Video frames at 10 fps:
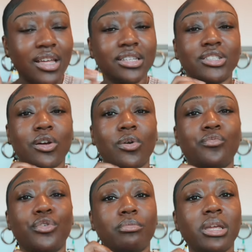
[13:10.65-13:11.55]
so
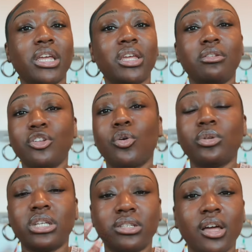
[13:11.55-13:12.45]
for me, you know, with
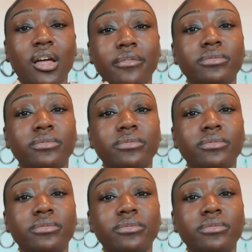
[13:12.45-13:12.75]
the Dove,